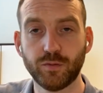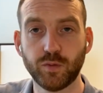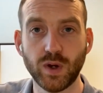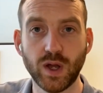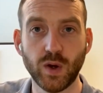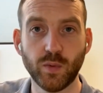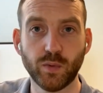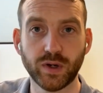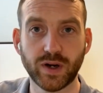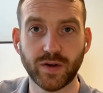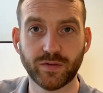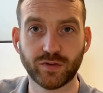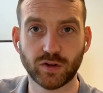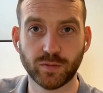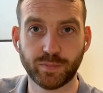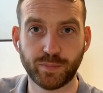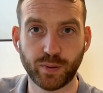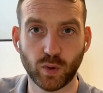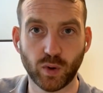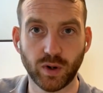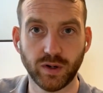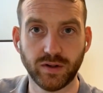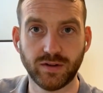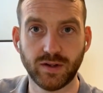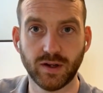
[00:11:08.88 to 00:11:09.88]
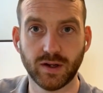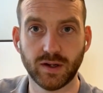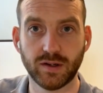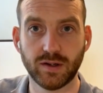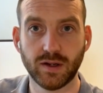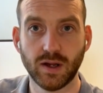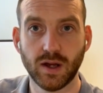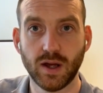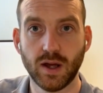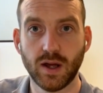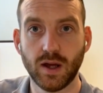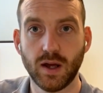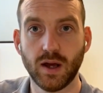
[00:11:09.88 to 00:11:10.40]
if we would have supported
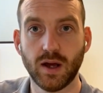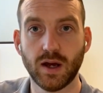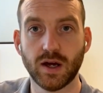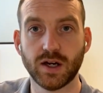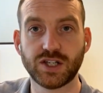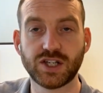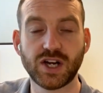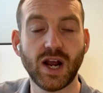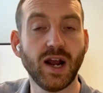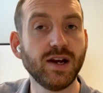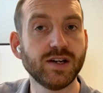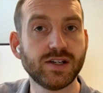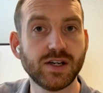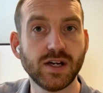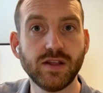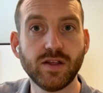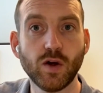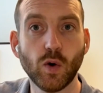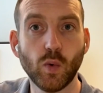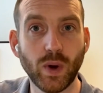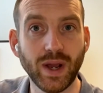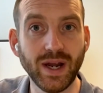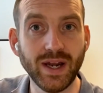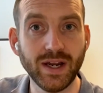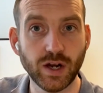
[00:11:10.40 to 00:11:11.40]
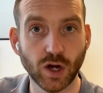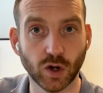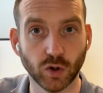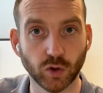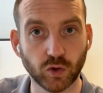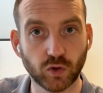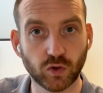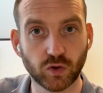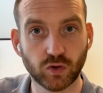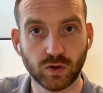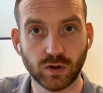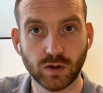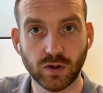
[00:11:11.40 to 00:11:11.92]
changing the
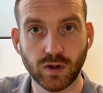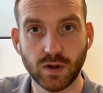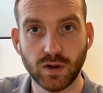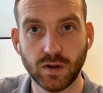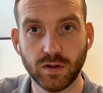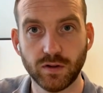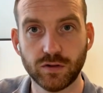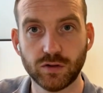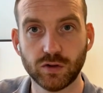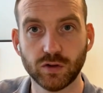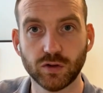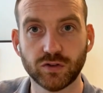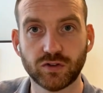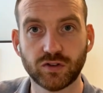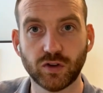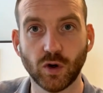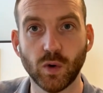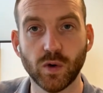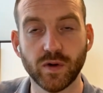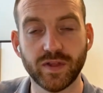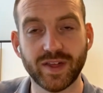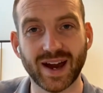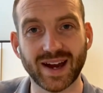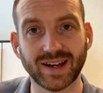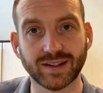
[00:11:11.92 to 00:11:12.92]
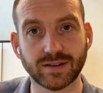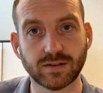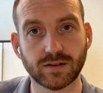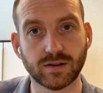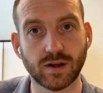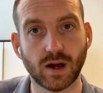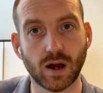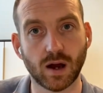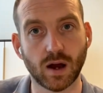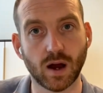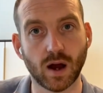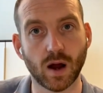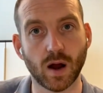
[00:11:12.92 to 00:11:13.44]
windows so that
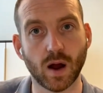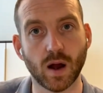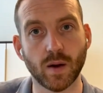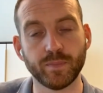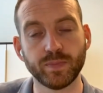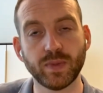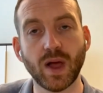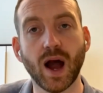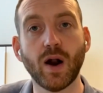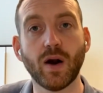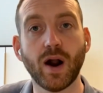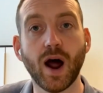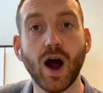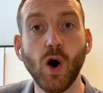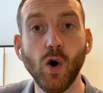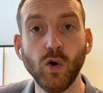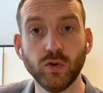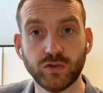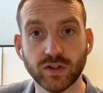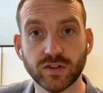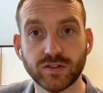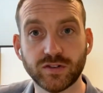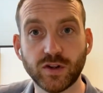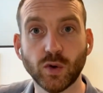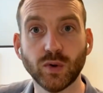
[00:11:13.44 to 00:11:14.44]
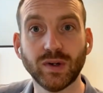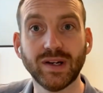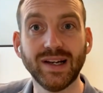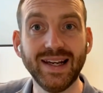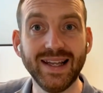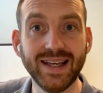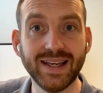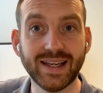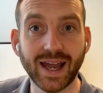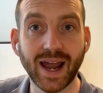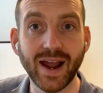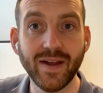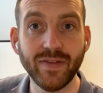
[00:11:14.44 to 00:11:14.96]
our houses don't
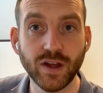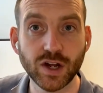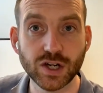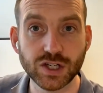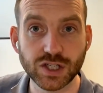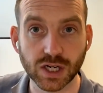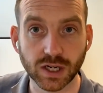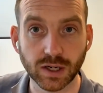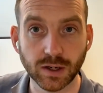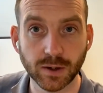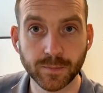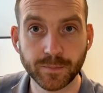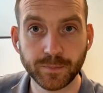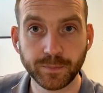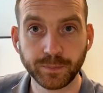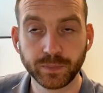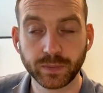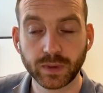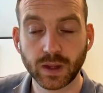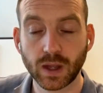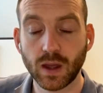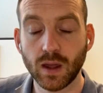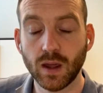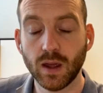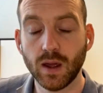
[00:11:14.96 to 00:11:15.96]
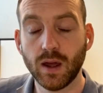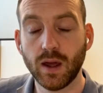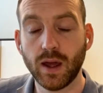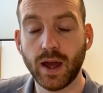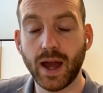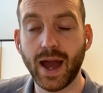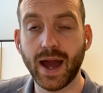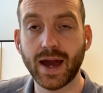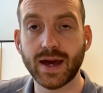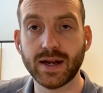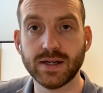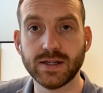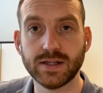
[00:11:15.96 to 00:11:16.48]
leak energy,
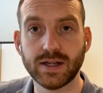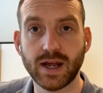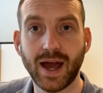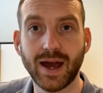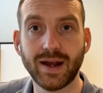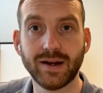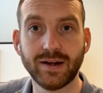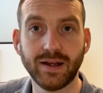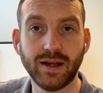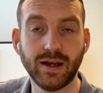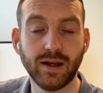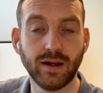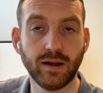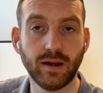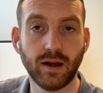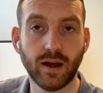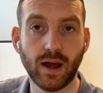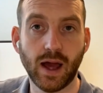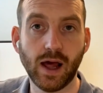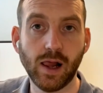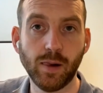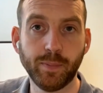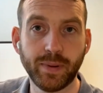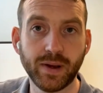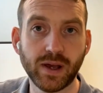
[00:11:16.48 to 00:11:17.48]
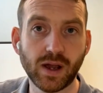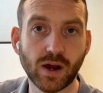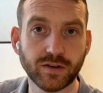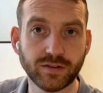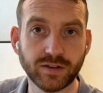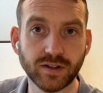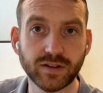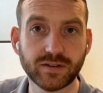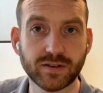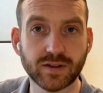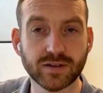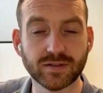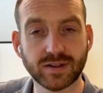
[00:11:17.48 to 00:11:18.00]
and helping our
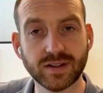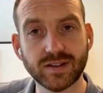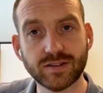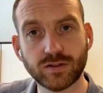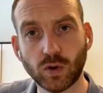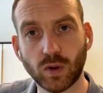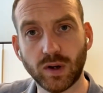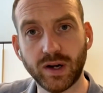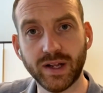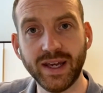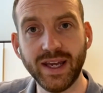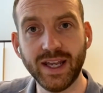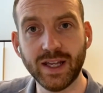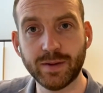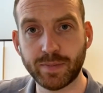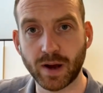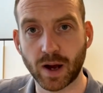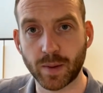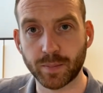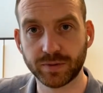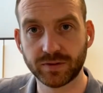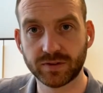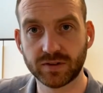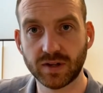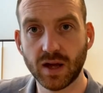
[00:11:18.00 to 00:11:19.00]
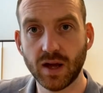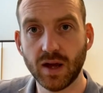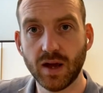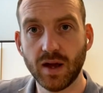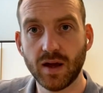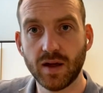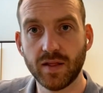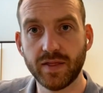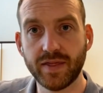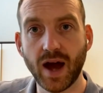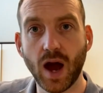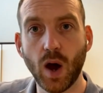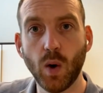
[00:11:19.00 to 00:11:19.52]
citizens installing heat pumps,
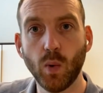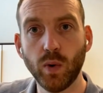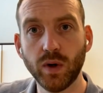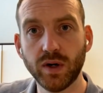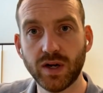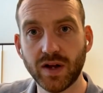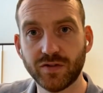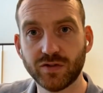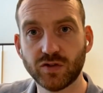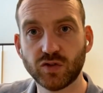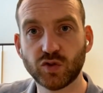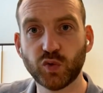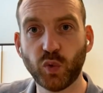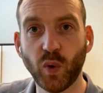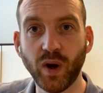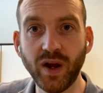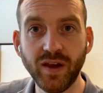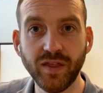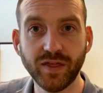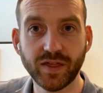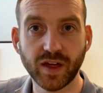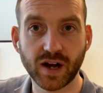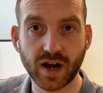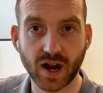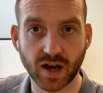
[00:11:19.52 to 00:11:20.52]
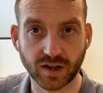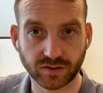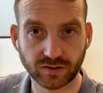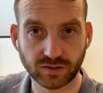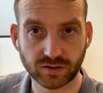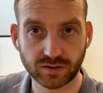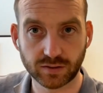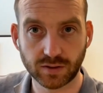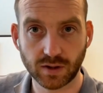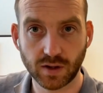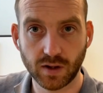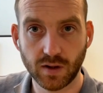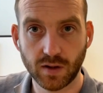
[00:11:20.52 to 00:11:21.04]
that would have strengthened us
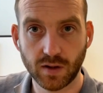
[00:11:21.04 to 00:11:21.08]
